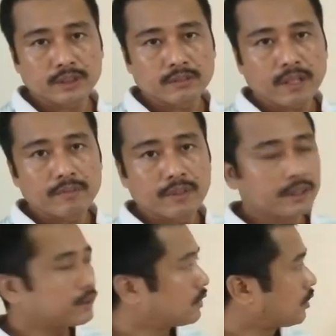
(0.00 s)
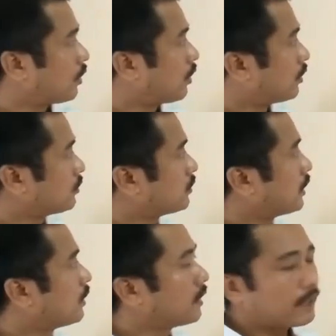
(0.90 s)
vibration of
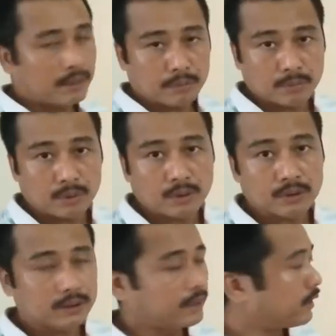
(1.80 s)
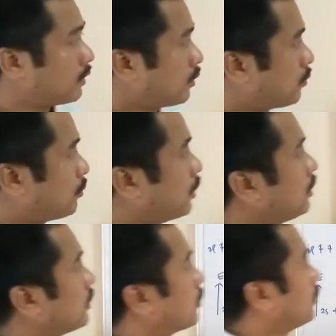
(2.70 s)
carbon monoxide
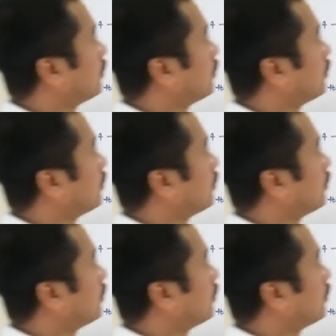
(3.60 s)
molecule,